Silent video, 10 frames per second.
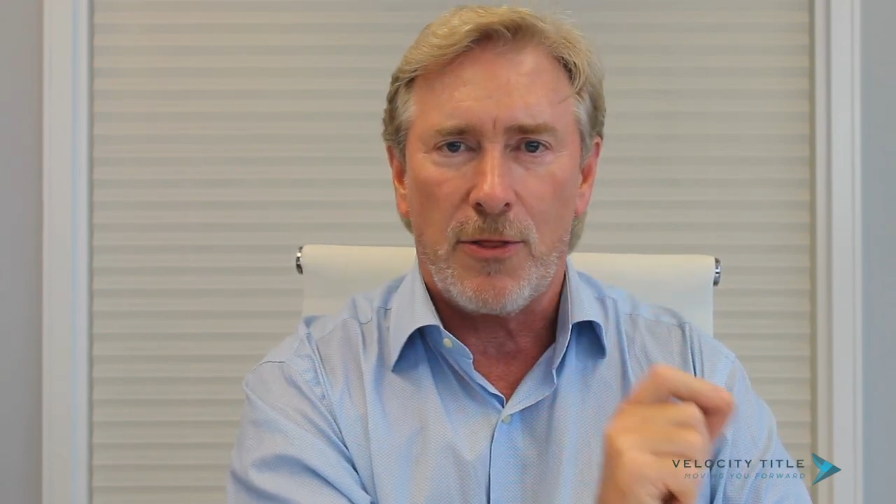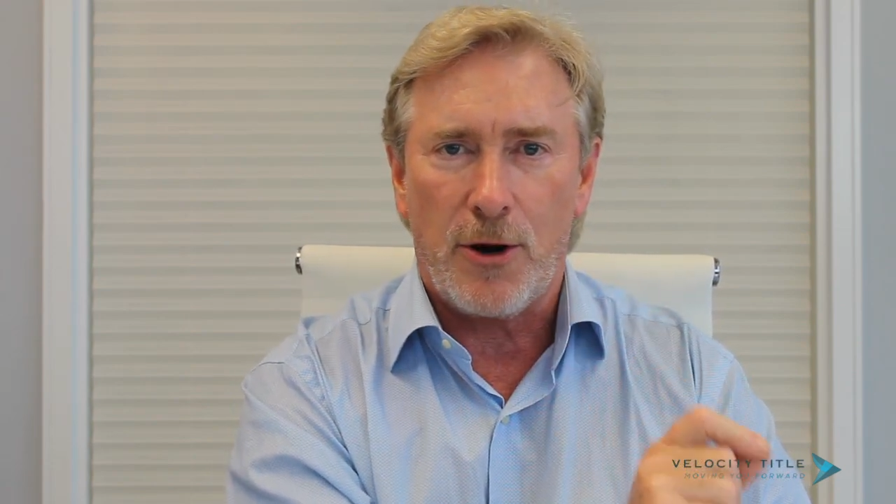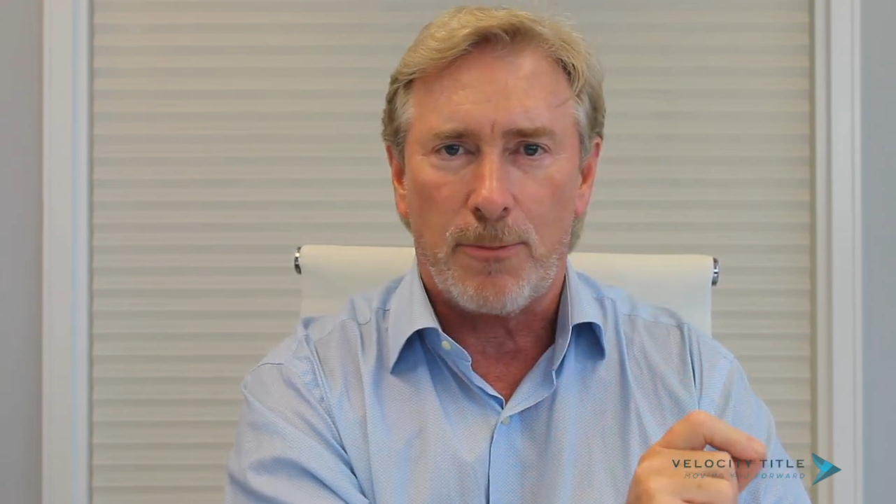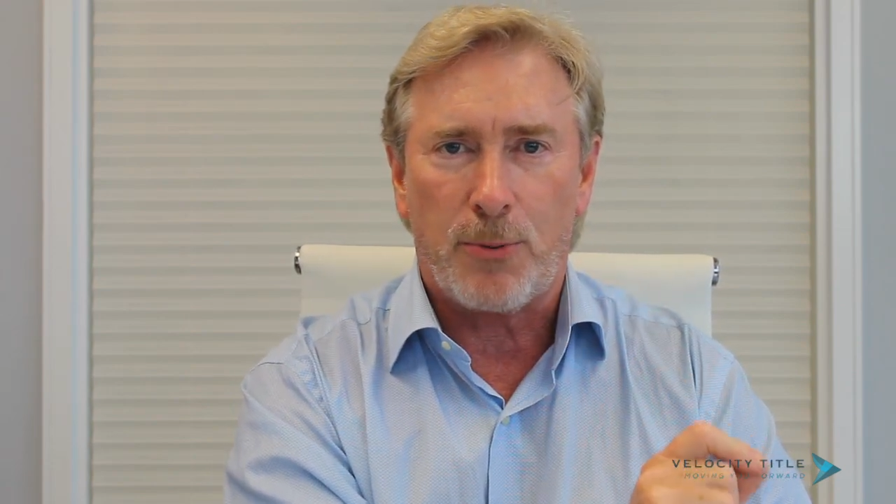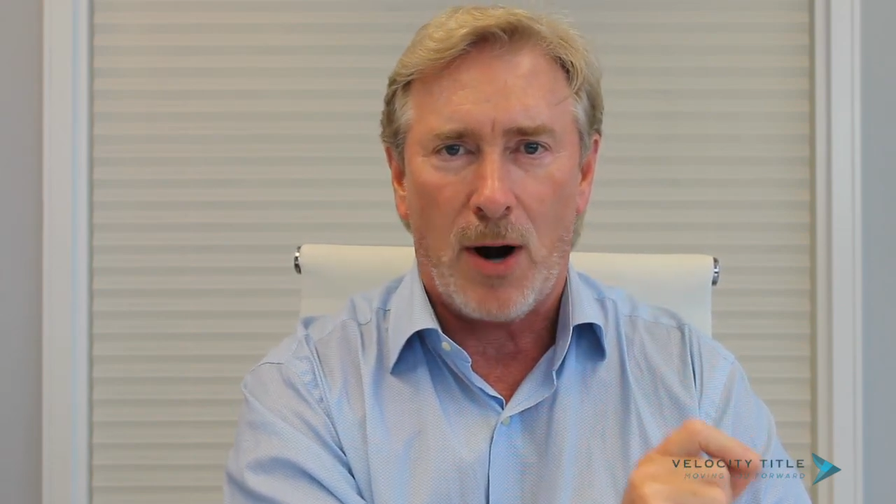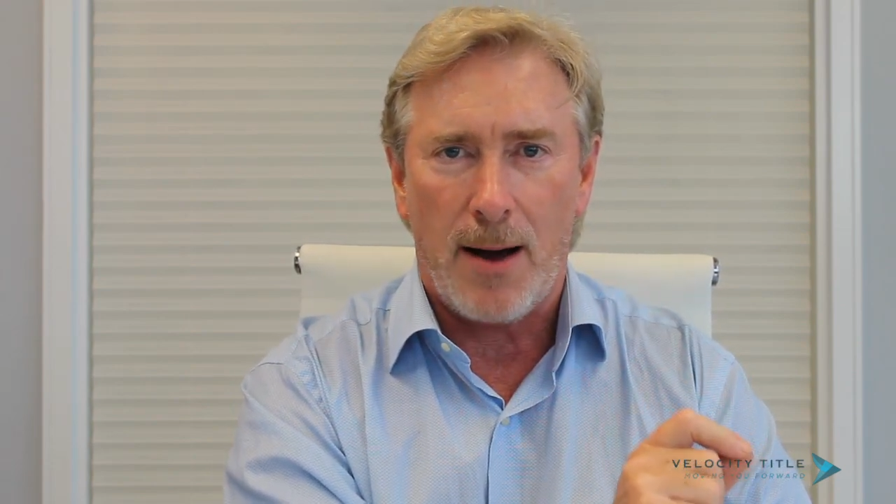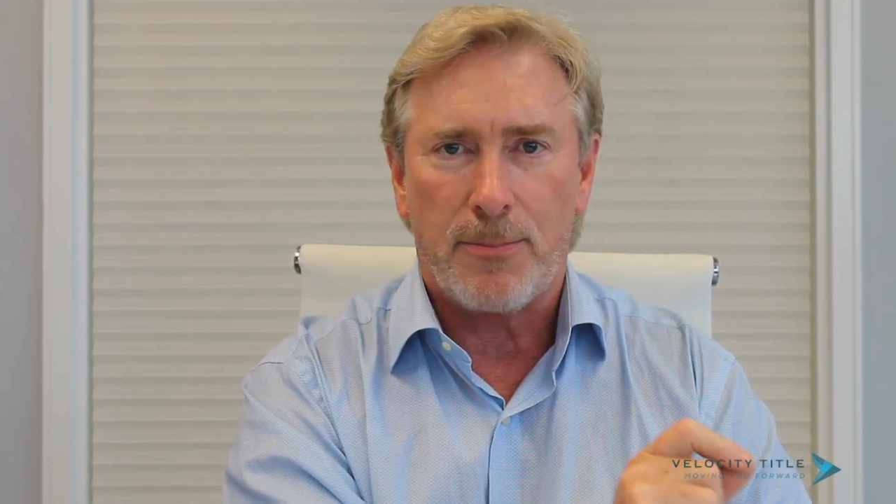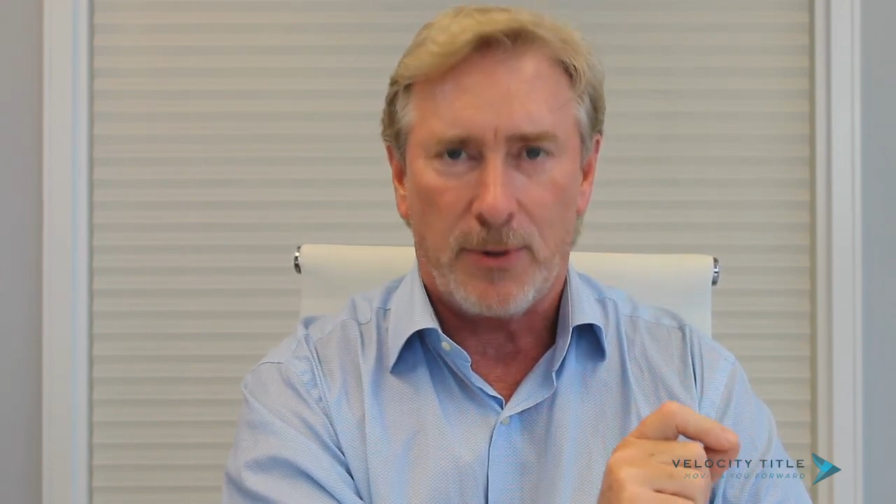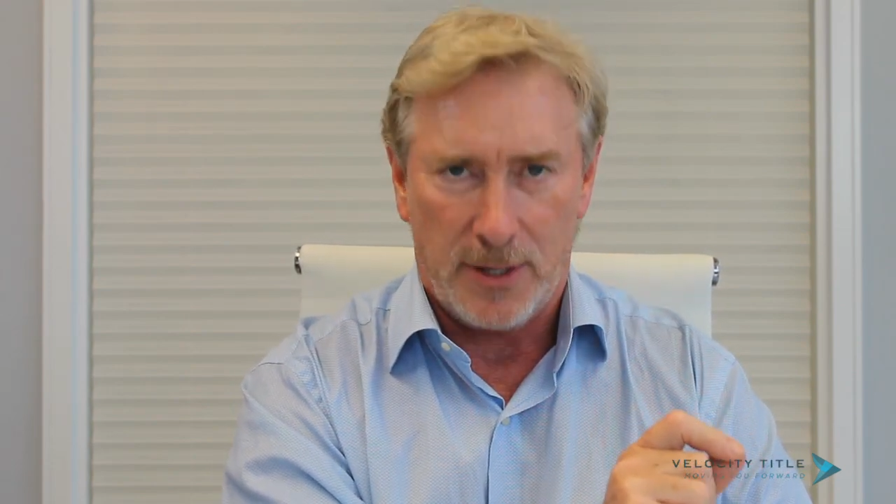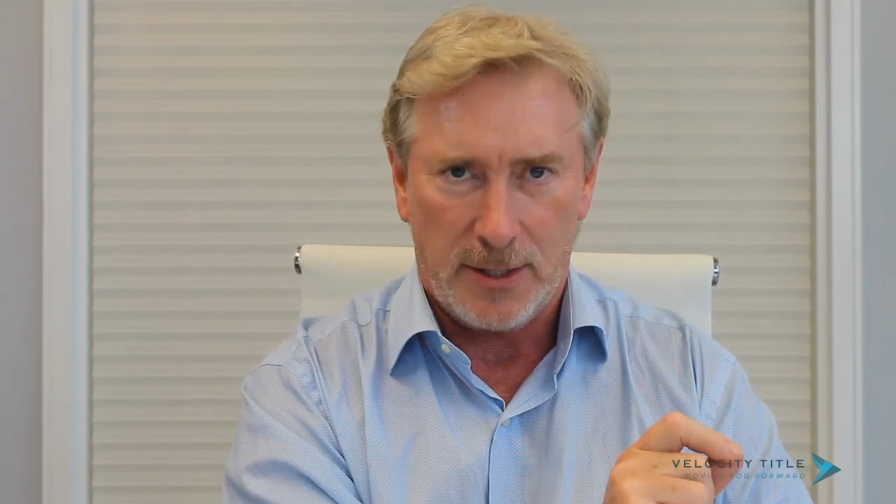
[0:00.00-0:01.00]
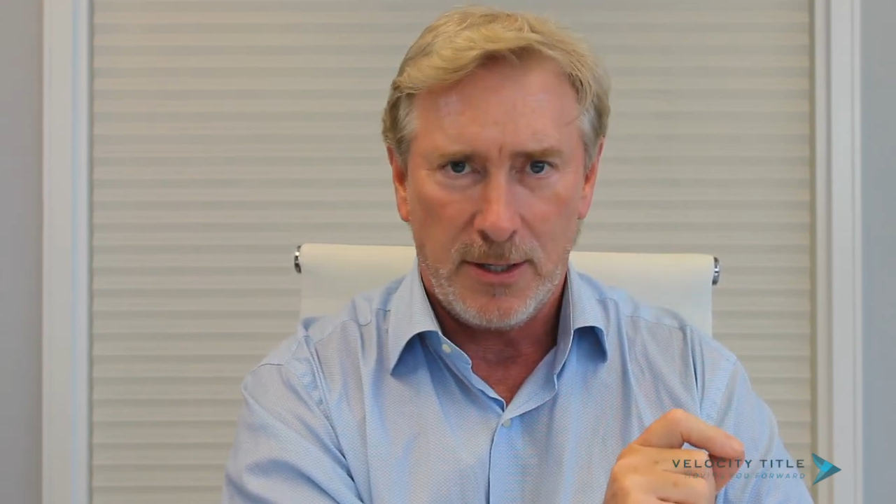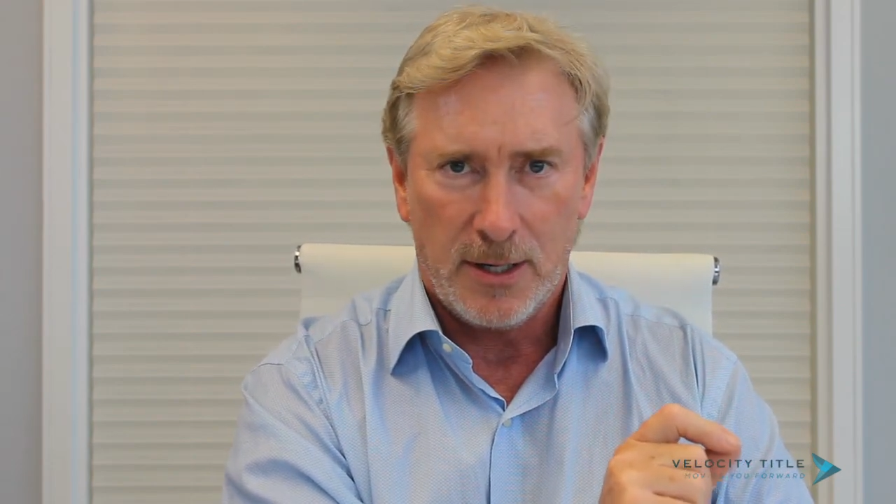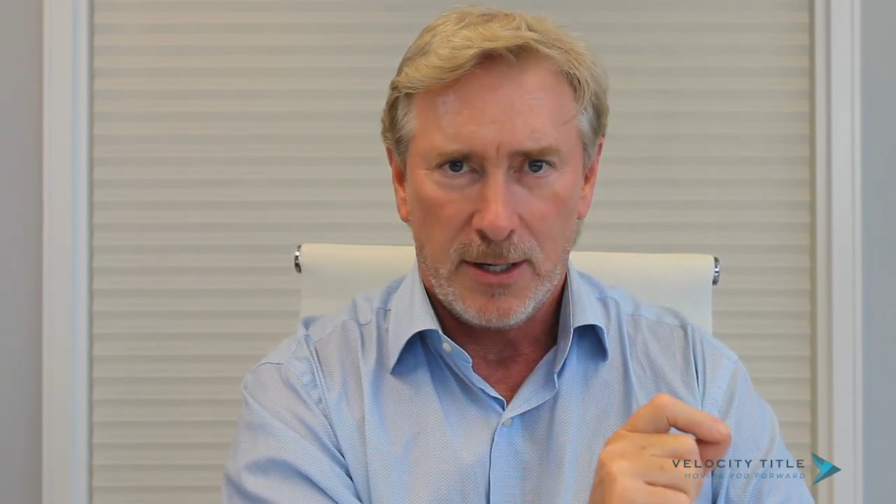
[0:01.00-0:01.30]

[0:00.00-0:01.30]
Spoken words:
their property